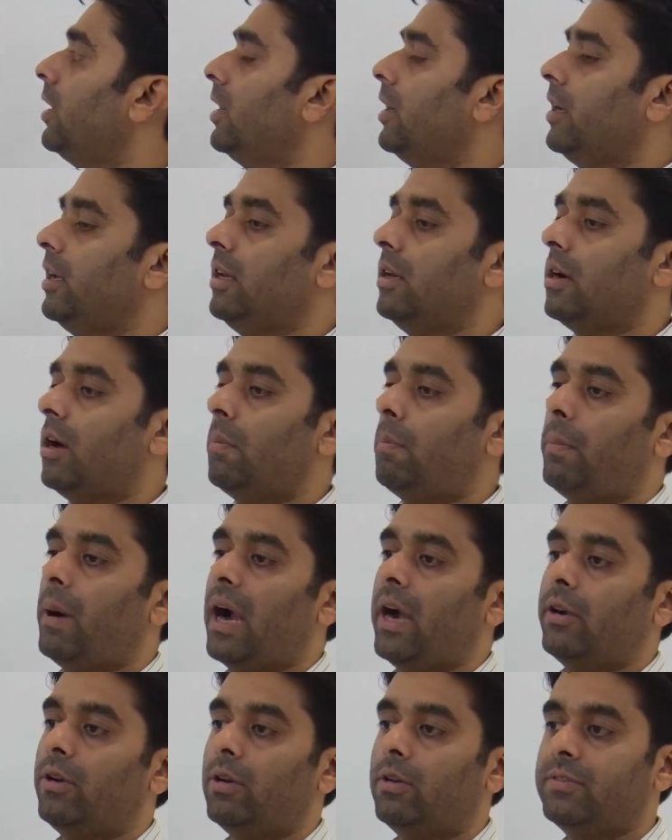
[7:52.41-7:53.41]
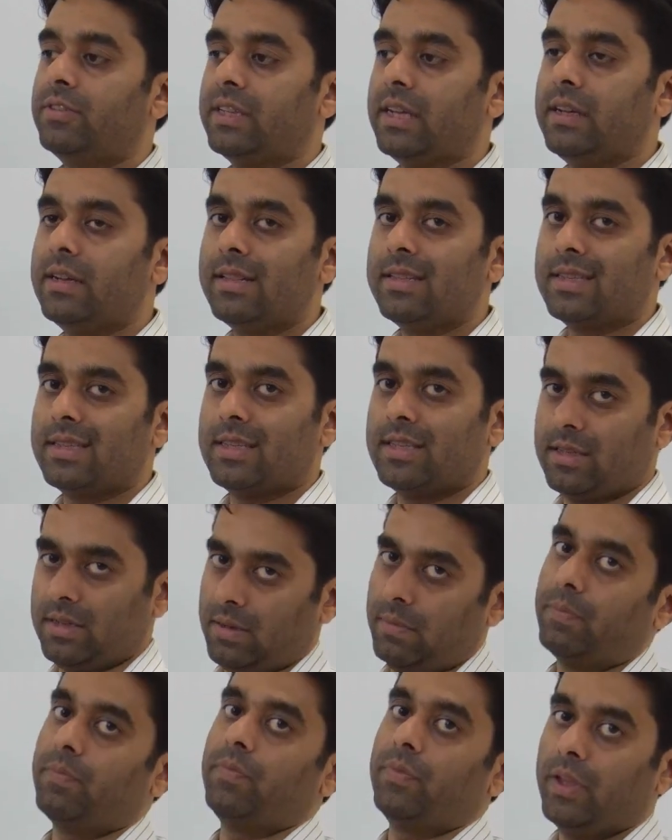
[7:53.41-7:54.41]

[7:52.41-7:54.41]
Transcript: in a part of single system.